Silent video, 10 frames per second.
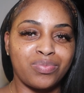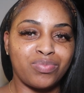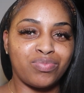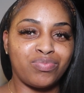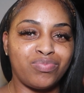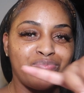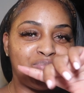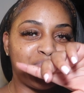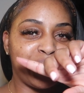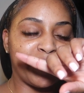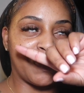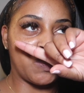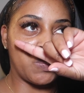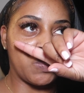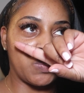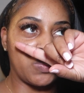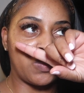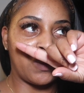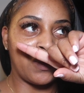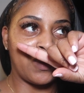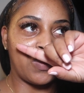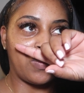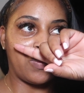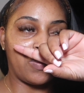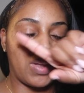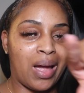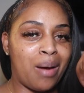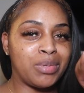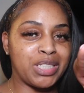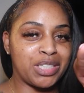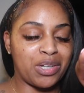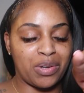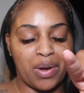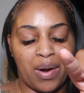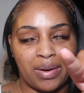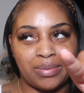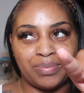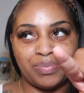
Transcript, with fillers: Mmm. I'm gonna just show y'all.